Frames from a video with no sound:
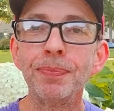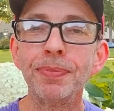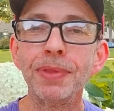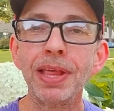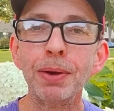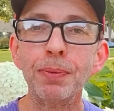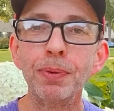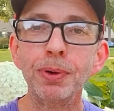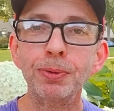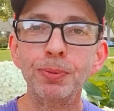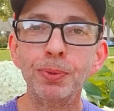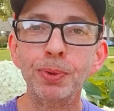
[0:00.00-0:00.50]

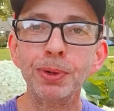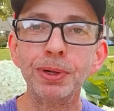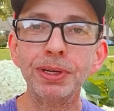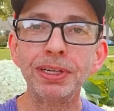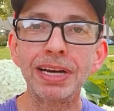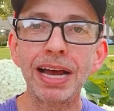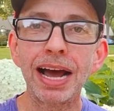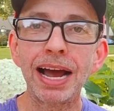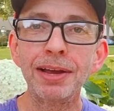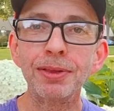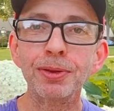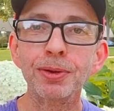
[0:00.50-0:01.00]
They would
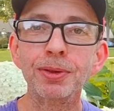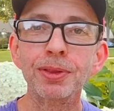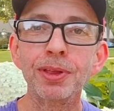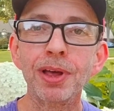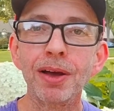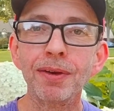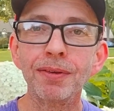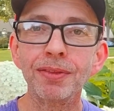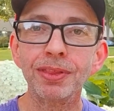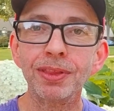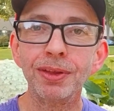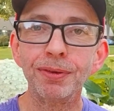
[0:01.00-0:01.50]
ruin either
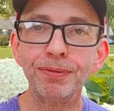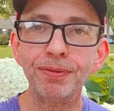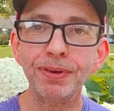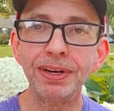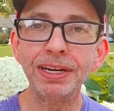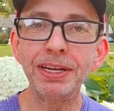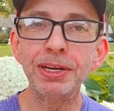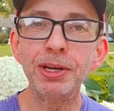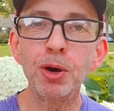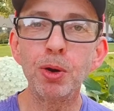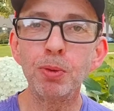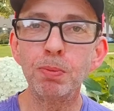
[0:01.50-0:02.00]
the
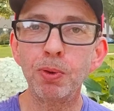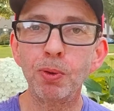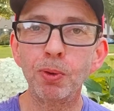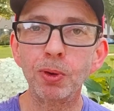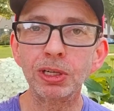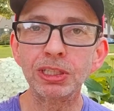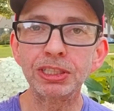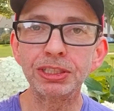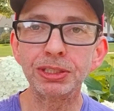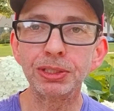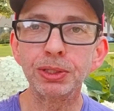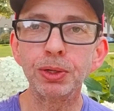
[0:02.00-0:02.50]
video
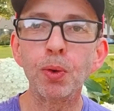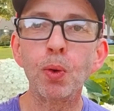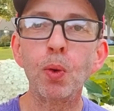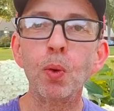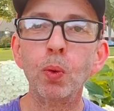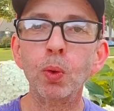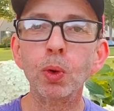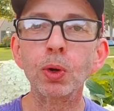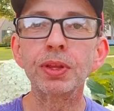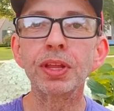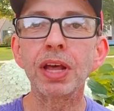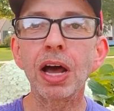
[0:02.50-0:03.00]
portion
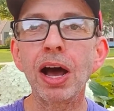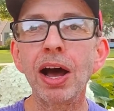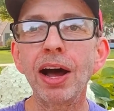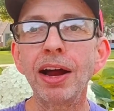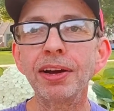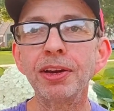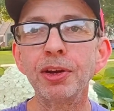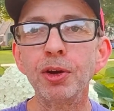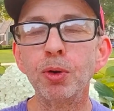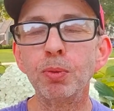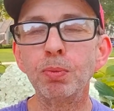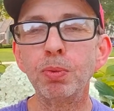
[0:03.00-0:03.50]
or the
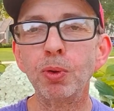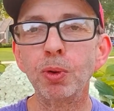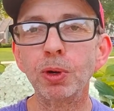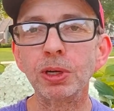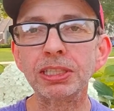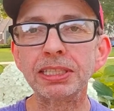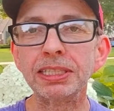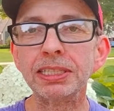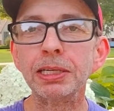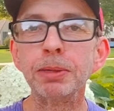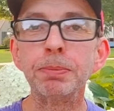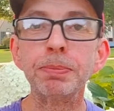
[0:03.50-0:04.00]
audio
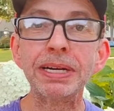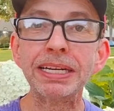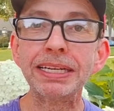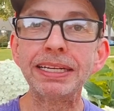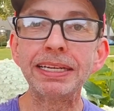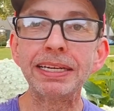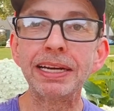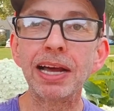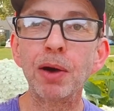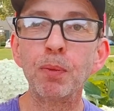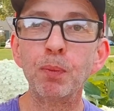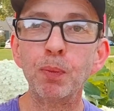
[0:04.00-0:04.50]
portion,
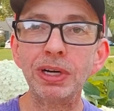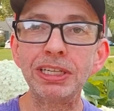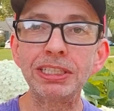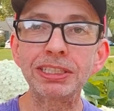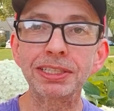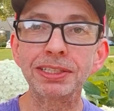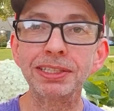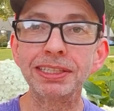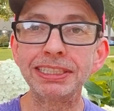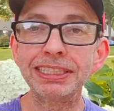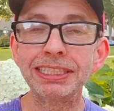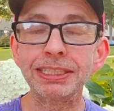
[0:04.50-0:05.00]
depending on
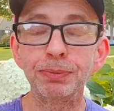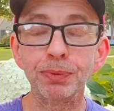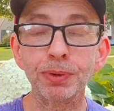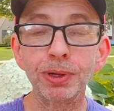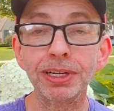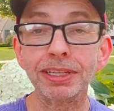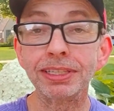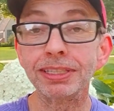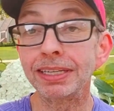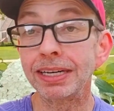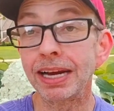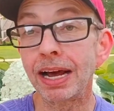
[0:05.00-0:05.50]
which glitch it
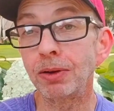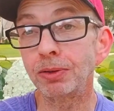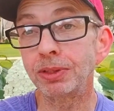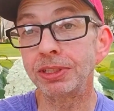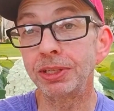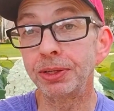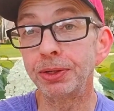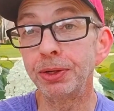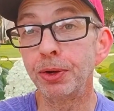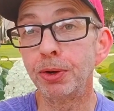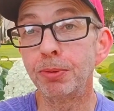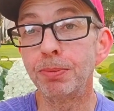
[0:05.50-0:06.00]
was. And I'll
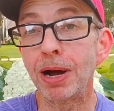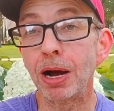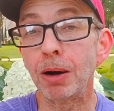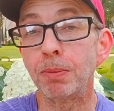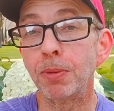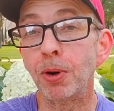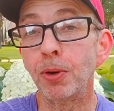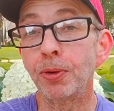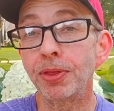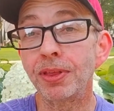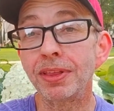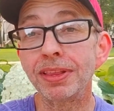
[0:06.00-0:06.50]
tell you
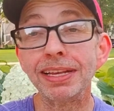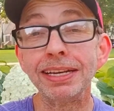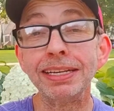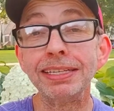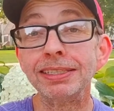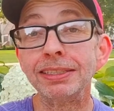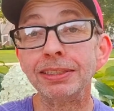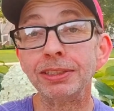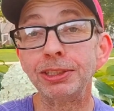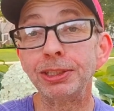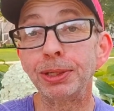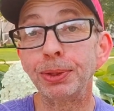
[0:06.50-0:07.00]
about both of
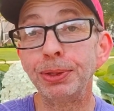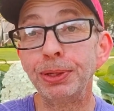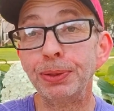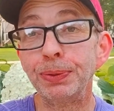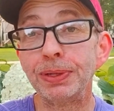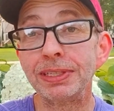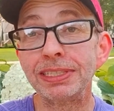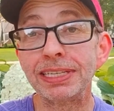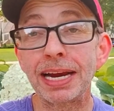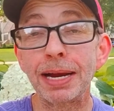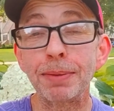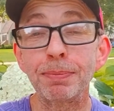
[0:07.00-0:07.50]
these and show
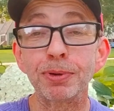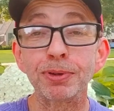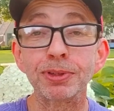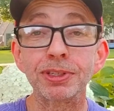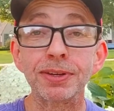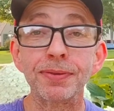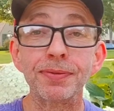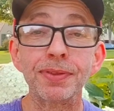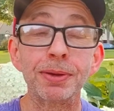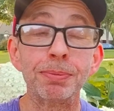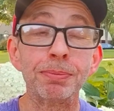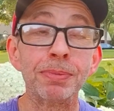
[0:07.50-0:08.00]
you
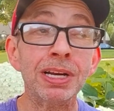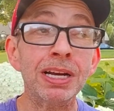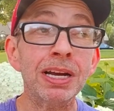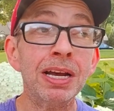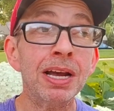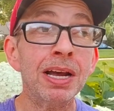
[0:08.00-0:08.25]
examples of them.